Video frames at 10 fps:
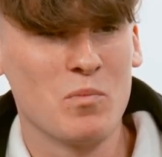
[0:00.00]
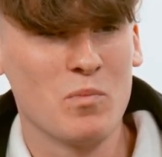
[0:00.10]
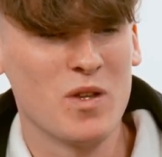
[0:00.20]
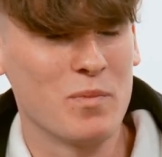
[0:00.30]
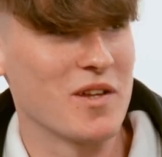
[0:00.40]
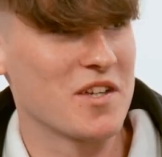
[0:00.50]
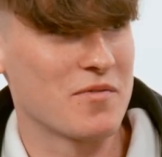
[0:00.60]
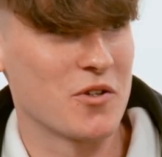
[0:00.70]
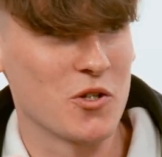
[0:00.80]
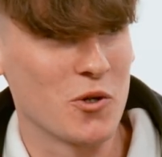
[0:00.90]
the place
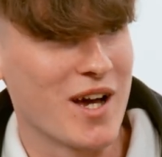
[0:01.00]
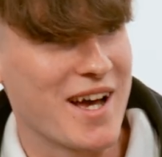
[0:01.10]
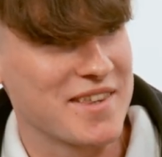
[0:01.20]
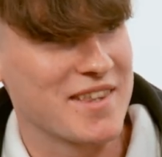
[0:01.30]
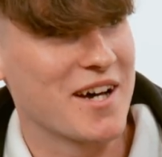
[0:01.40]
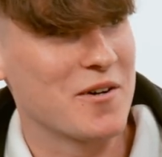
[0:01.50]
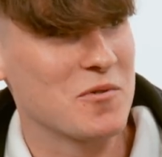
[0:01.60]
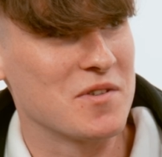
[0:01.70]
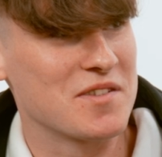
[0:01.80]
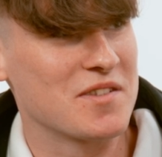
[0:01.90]
where you're at now
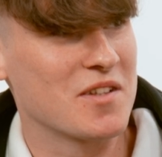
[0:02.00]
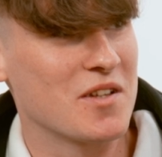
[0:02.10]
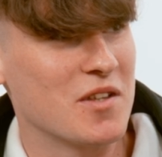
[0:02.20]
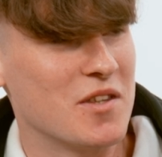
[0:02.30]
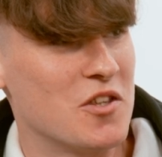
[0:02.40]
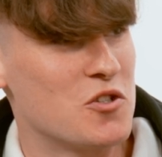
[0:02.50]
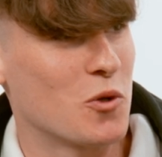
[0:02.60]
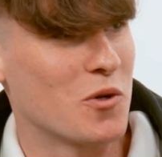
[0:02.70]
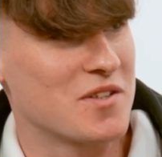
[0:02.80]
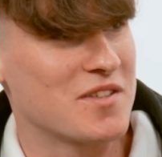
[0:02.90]
is the
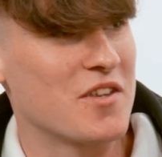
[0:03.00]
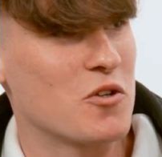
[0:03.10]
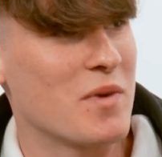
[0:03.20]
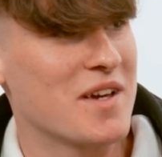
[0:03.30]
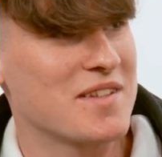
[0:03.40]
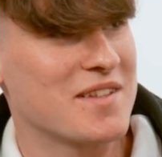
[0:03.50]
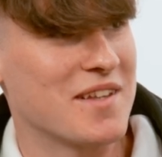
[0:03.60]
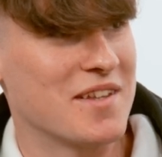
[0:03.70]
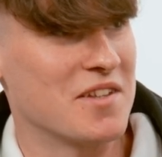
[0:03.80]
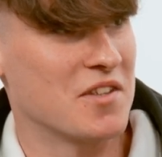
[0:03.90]
choice that you made,
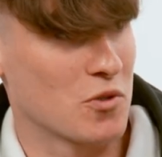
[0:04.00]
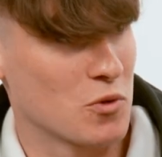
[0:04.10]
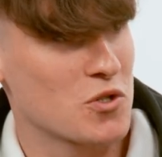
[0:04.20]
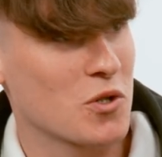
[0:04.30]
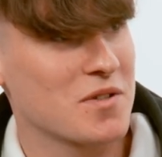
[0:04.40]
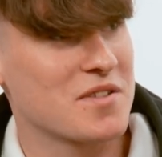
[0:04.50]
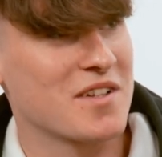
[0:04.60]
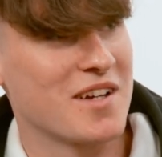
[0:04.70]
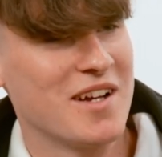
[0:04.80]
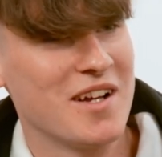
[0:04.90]
and it's a good choice.
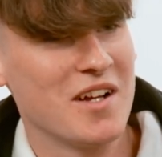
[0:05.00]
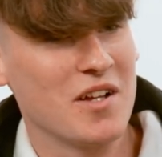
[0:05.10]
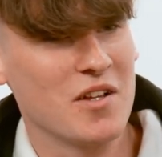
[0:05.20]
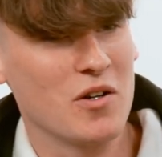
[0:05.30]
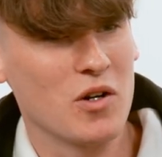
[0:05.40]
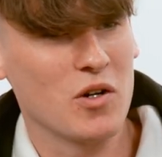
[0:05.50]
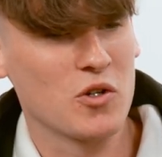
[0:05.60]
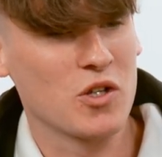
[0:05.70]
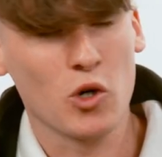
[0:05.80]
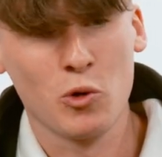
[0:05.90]
You
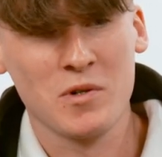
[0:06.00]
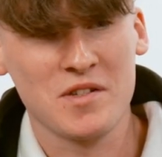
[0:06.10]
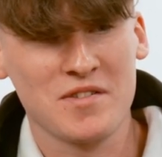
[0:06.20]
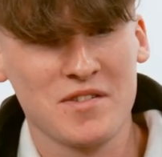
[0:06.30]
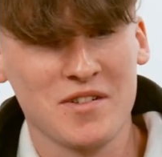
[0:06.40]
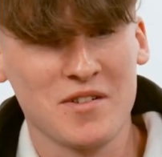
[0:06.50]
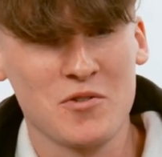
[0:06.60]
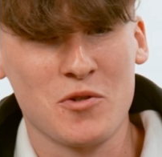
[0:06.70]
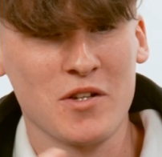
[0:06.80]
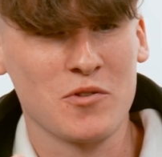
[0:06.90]
can always
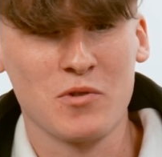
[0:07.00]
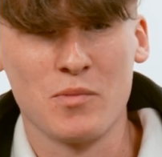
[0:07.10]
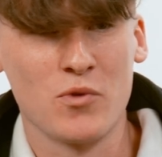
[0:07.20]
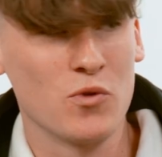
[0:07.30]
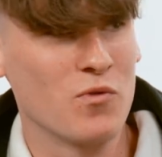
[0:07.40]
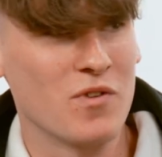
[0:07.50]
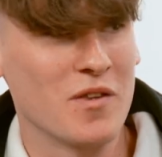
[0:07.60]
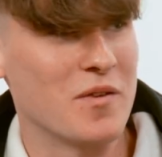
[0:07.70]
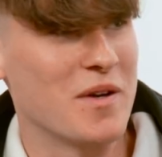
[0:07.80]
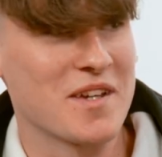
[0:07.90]
try to improve
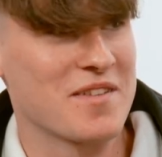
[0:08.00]
and make